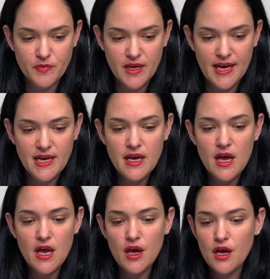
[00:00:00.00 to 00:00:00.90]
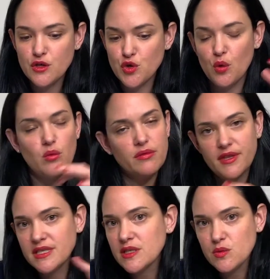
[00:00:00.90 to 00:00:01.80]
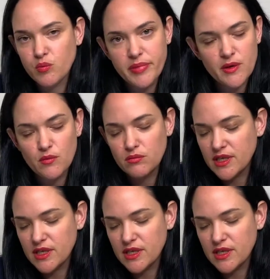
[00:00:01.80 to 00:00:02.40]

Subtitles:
Okay, so this has been